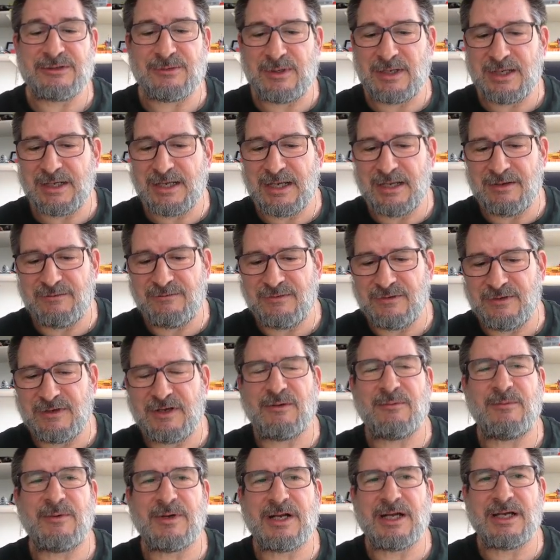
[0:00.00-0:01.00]
so I can't
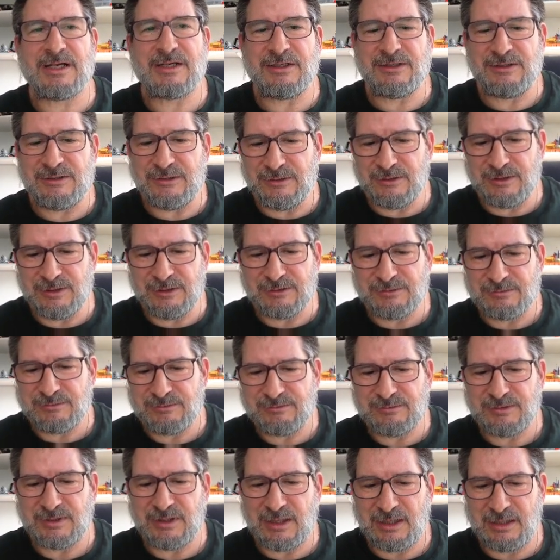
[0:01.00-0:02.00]
figure out what I could do to
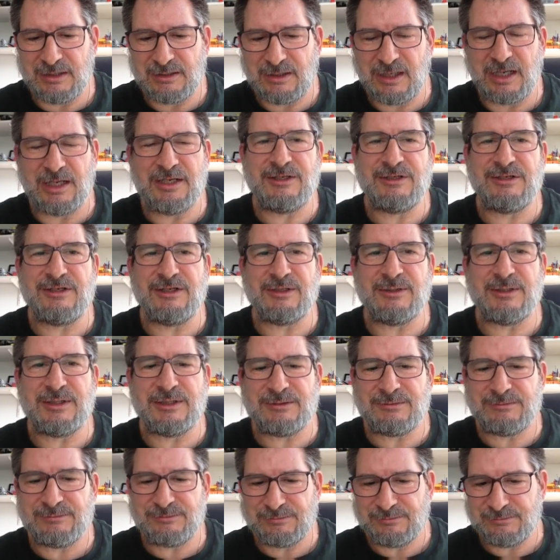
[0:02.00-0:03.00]
undo
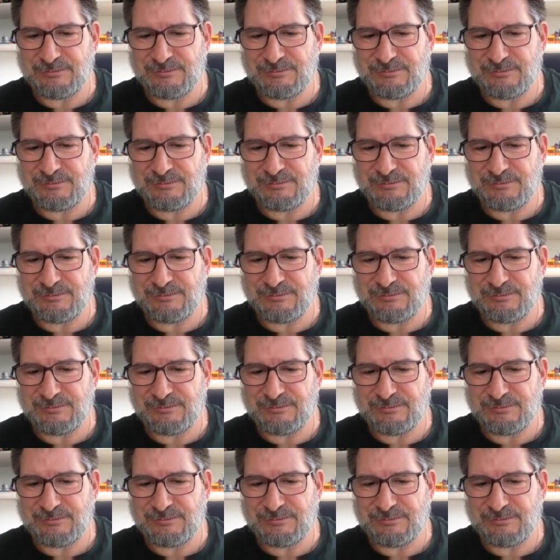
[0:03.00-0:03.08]
it. So